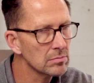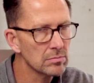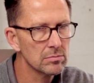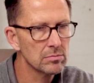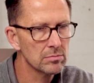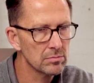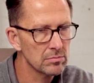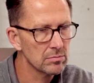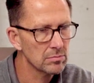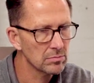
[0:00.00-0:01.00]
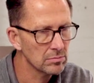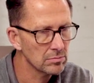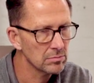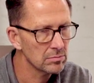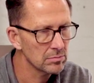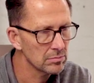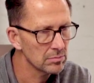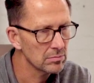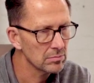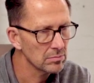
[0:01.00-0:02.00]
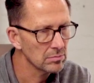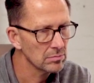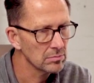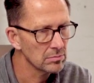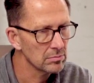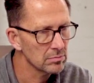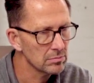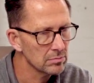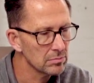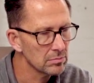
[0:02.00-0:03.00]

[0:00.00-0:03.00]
(silent)